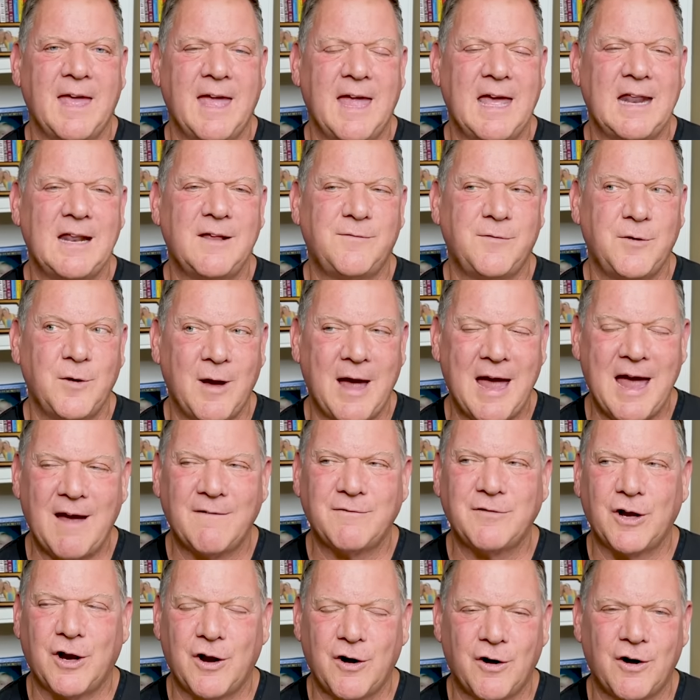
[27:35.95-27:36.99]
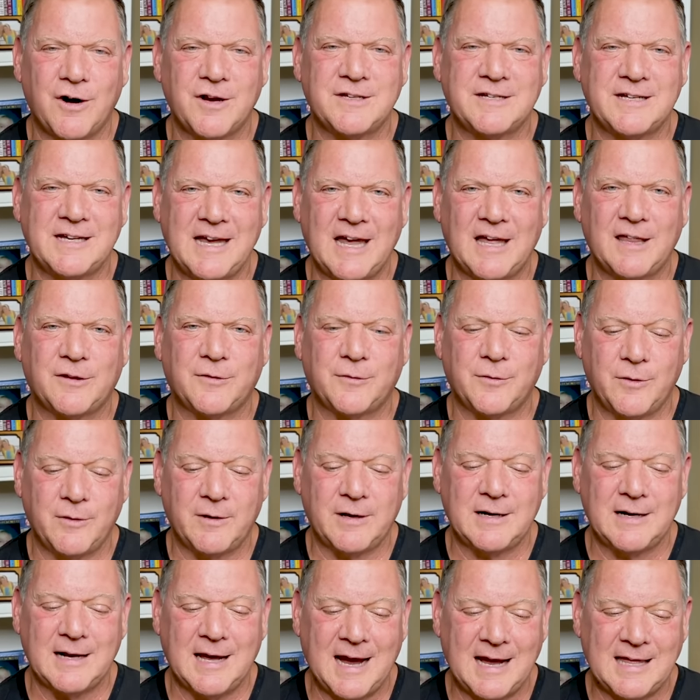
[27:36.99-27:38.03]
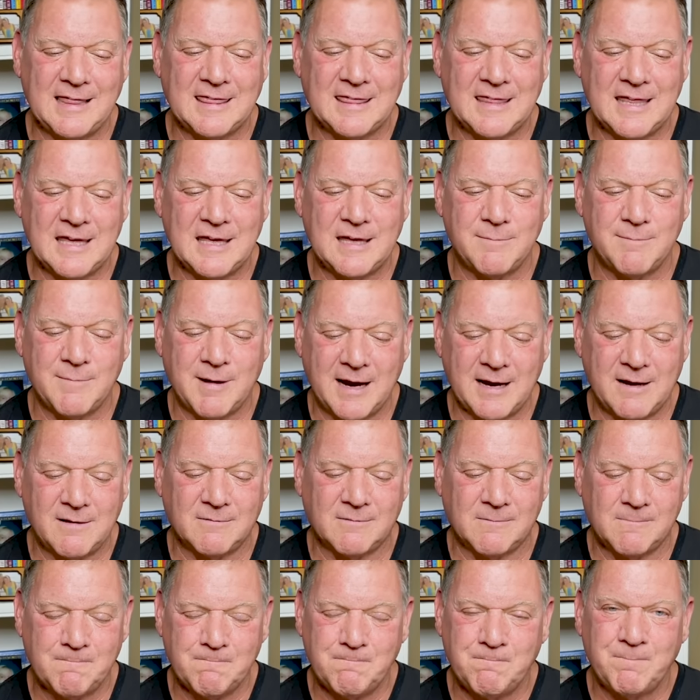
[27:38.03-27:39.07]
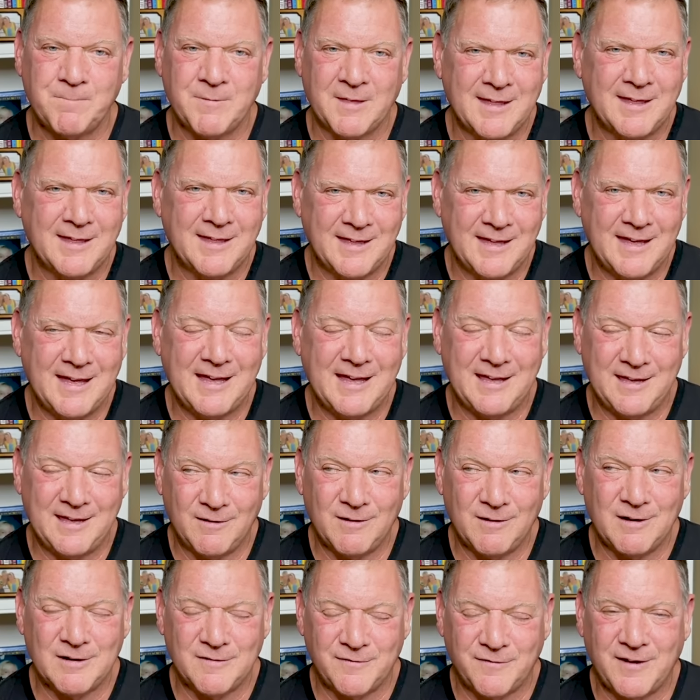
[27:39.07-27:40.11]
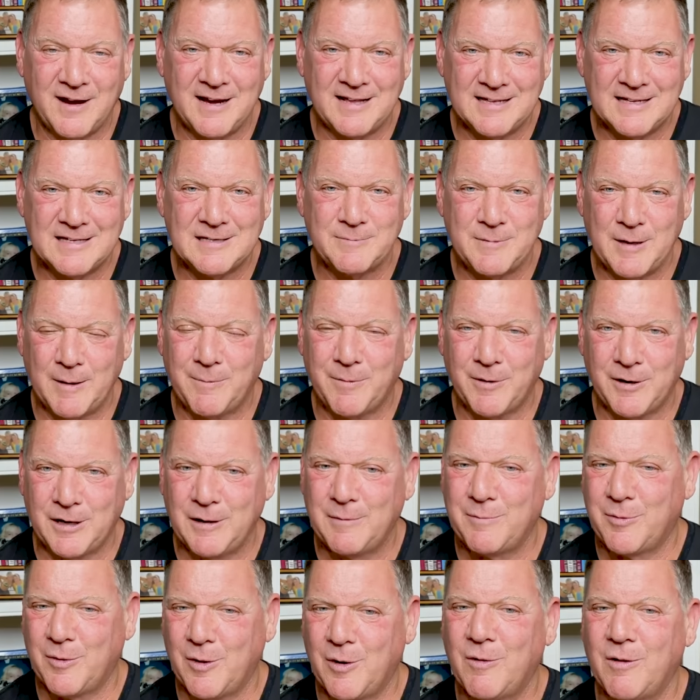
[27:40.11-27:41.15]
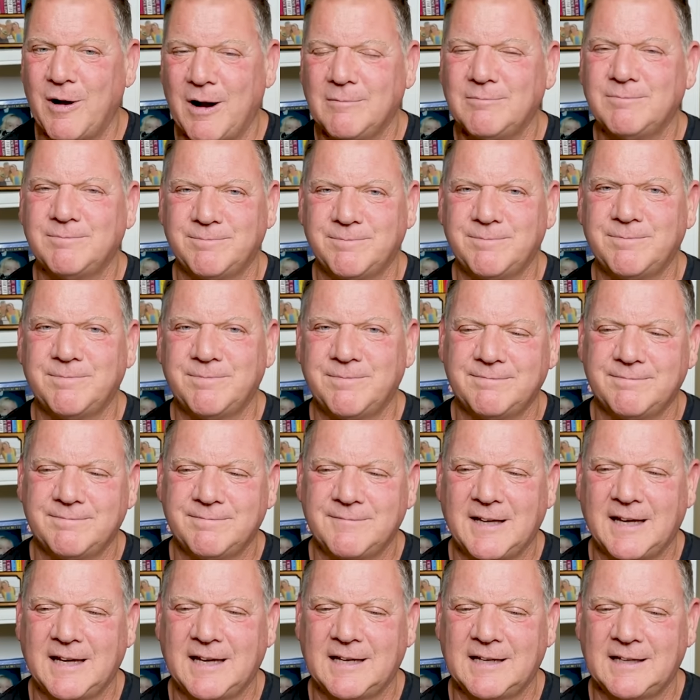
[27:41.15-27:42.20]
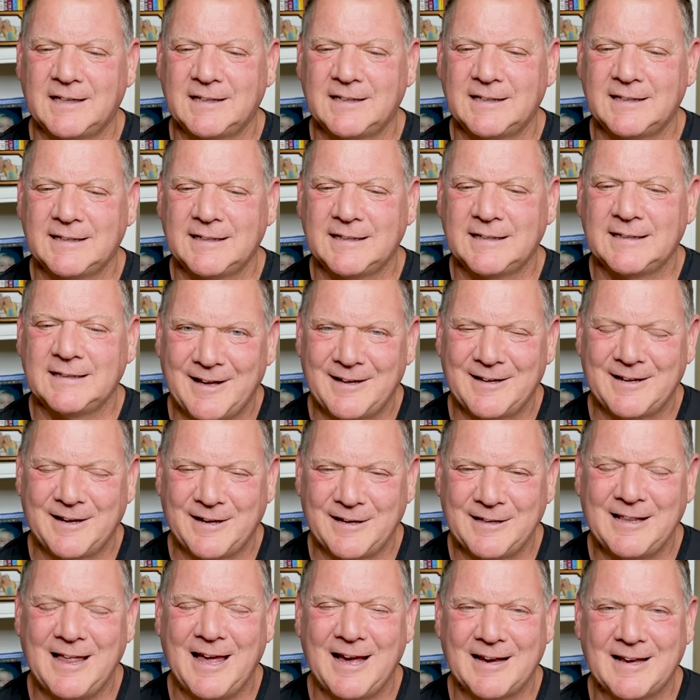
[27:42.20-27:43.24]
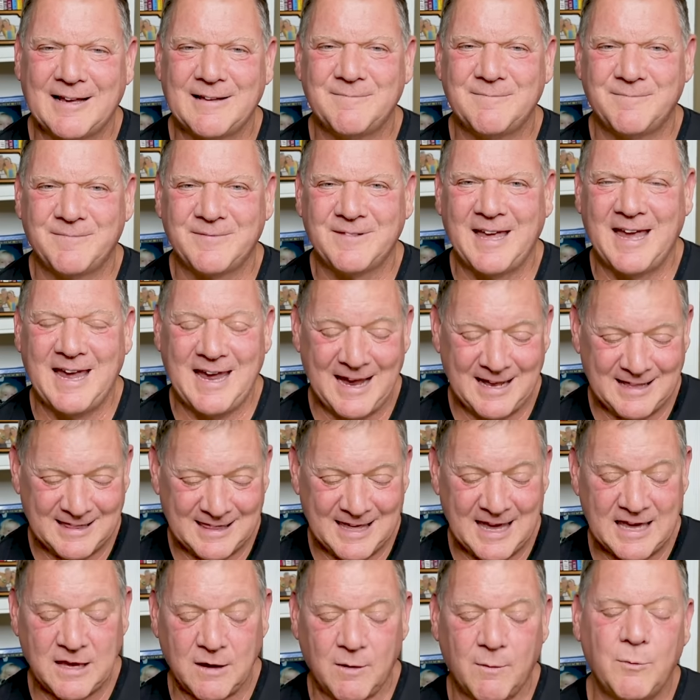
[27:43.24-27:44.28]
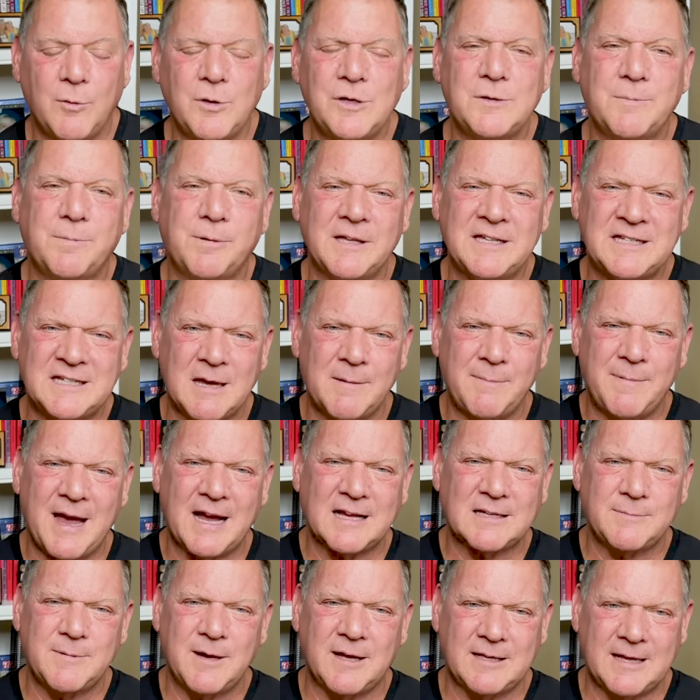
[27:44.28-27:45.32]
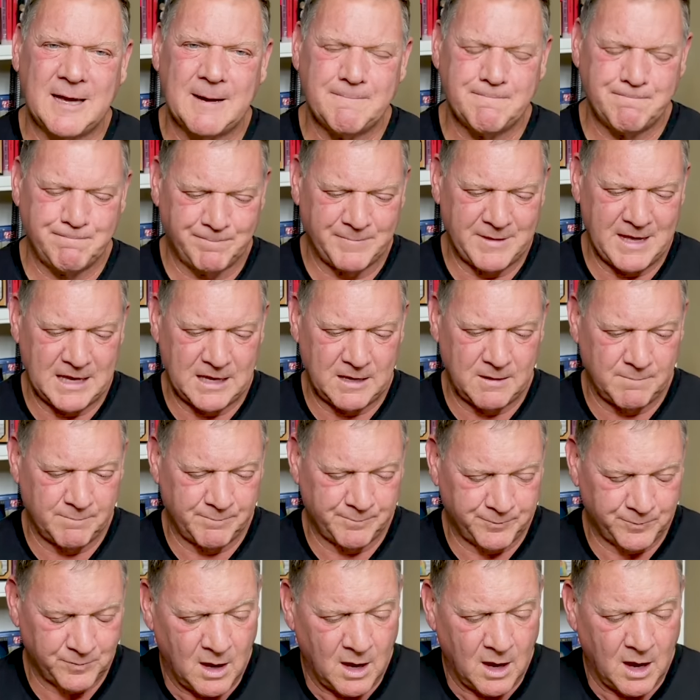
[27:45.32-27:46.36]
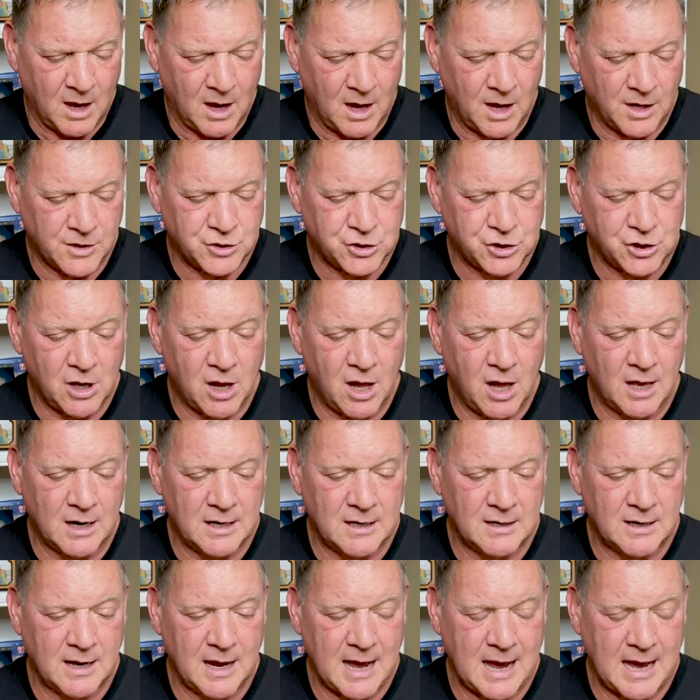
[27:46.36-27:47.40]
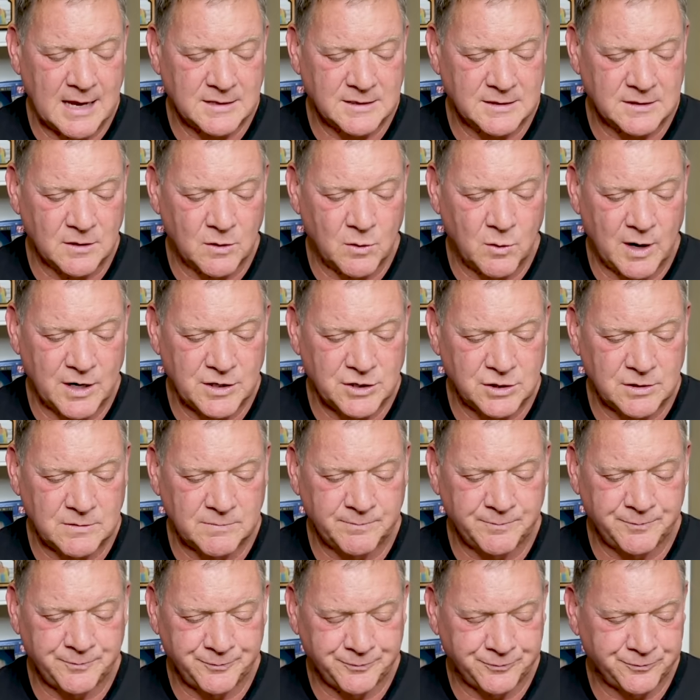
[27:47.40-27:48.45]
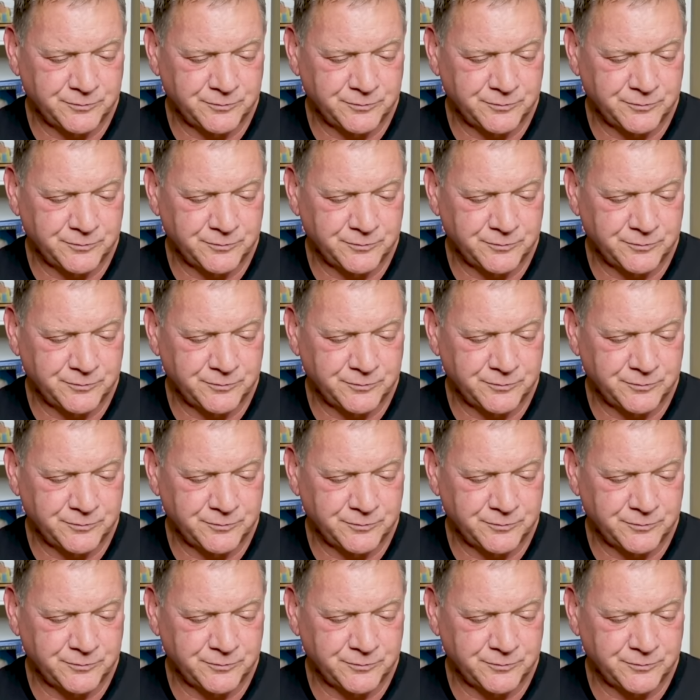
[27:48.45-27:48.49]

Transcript: And if you have the courage to get through it, I think, Michael, you're going to find this to be a pretty good program. Uh, good luck and thank you. Would you please get back to me on that? Thank you. Uh, Sean asks a question.